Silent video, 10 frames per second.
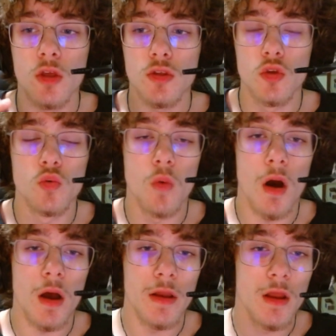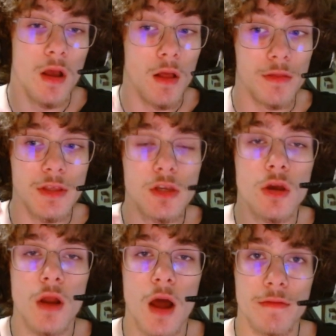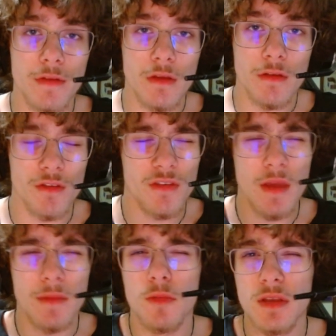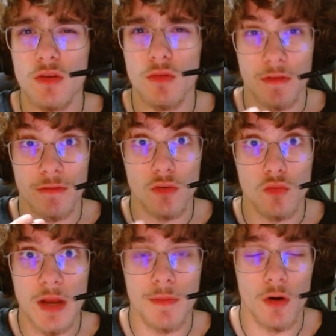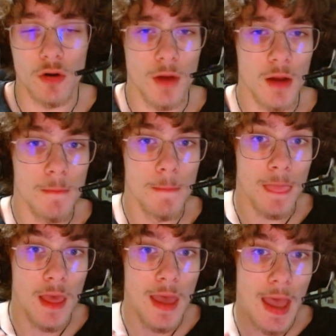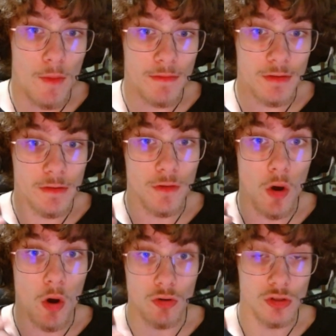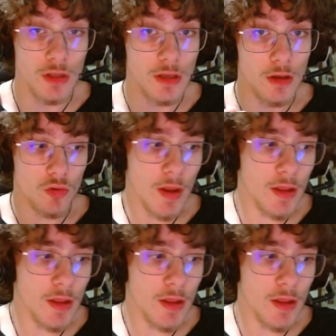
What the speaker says: You want the good IVs, the same you'll be using for raid Pokemon. However, for Ultra League and Great